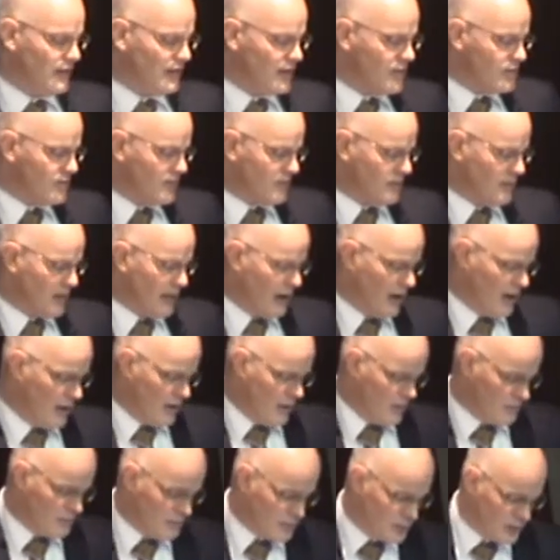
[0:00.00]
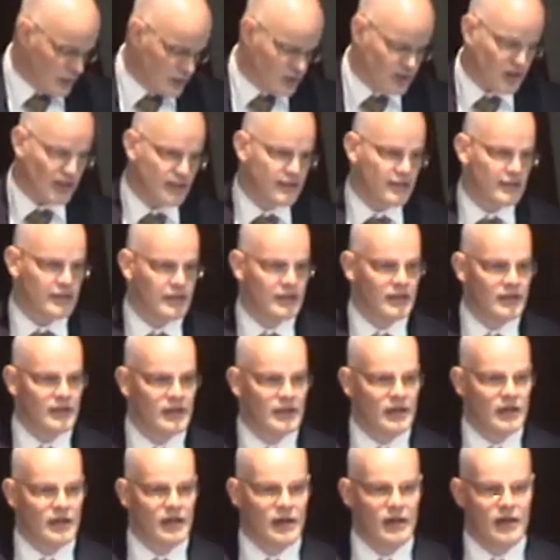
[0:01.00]
this project
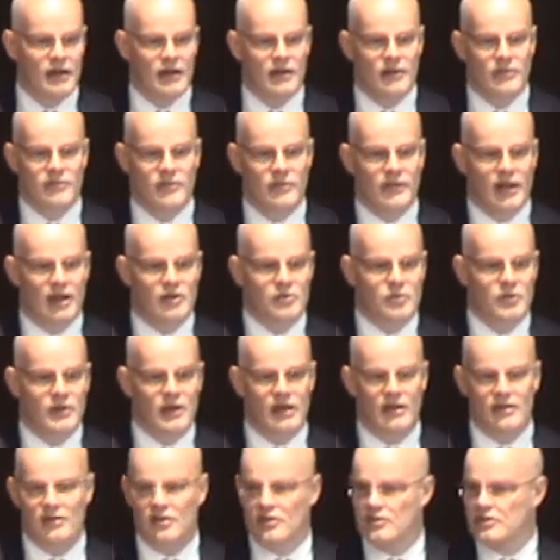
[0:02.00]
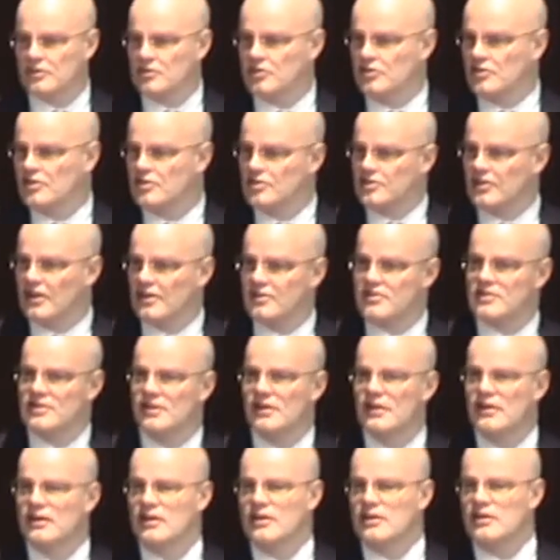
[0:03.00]
that we are going to discuss
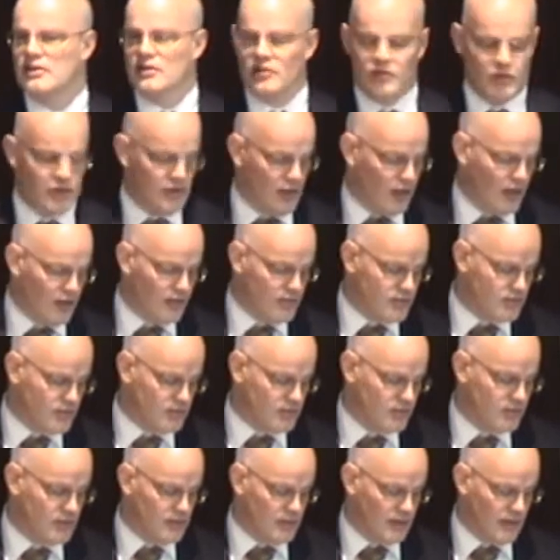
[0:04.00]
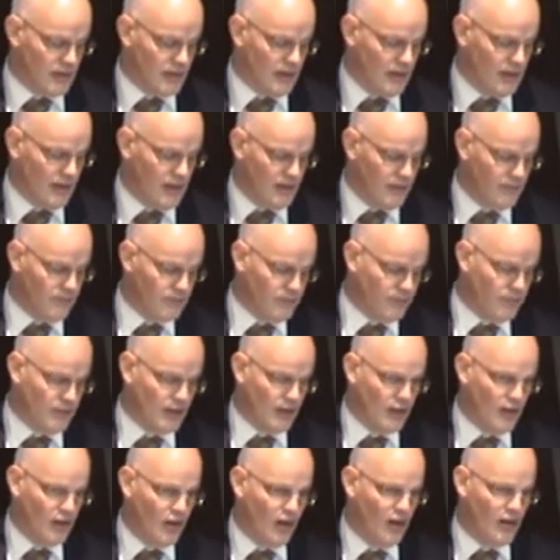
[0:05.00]
could also
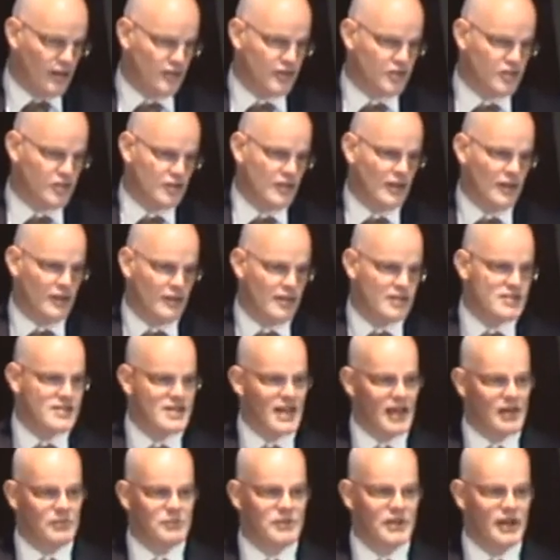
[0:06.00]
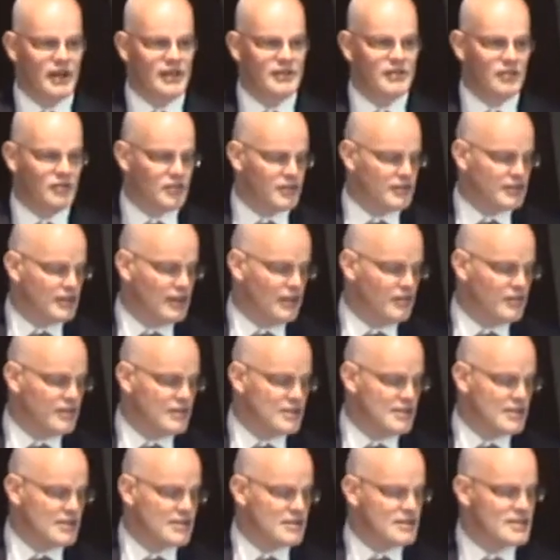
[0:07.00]
launch the same kind of
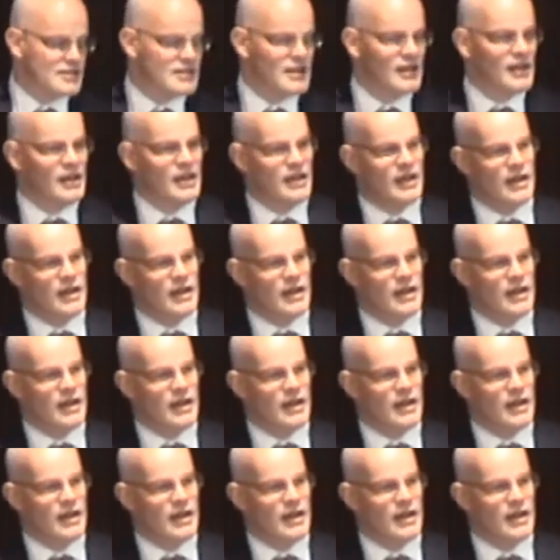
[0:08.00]
activities.